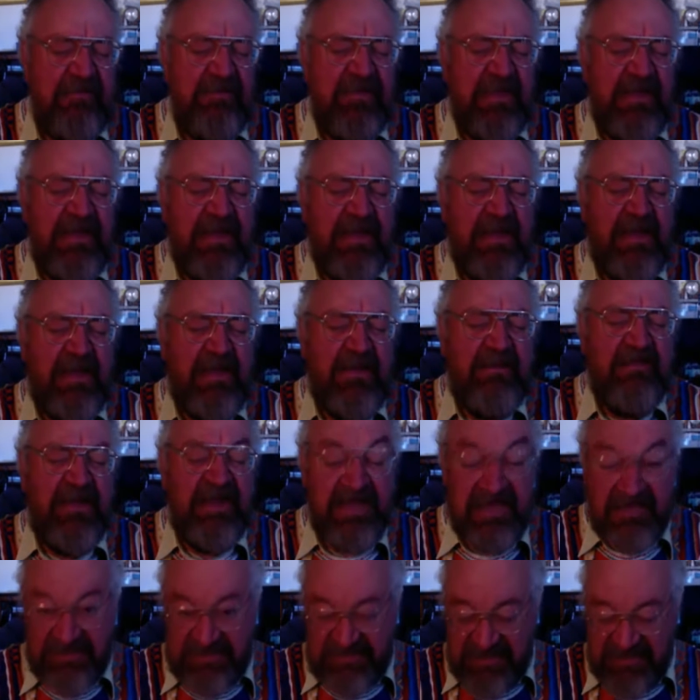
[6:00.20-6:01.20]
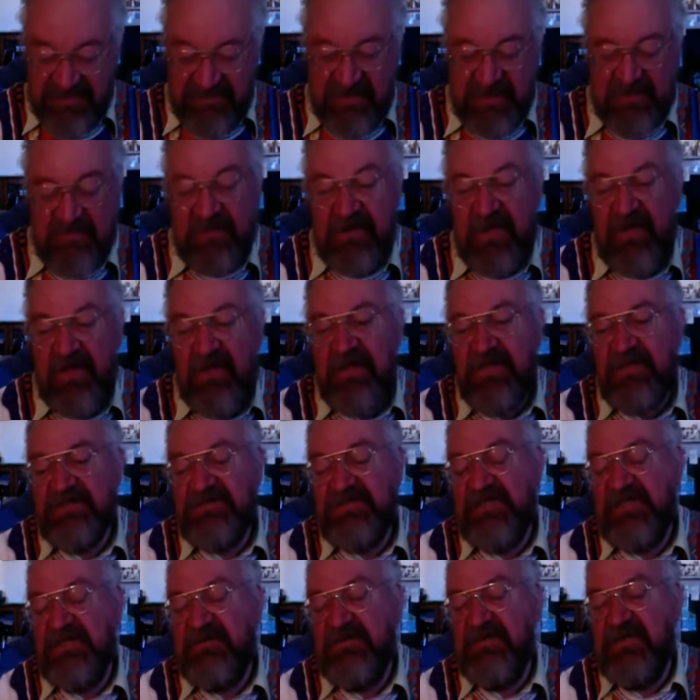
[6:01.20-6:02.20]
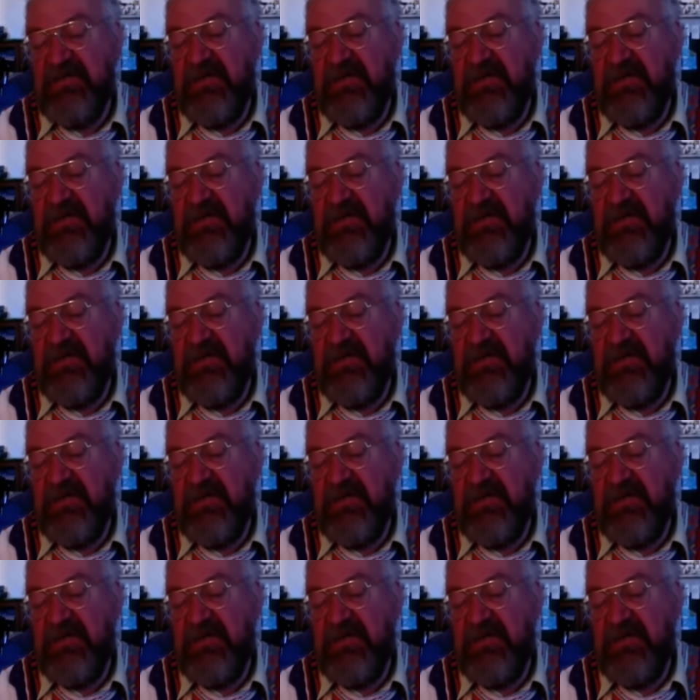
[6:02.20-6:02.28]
my Auntie Vera. She,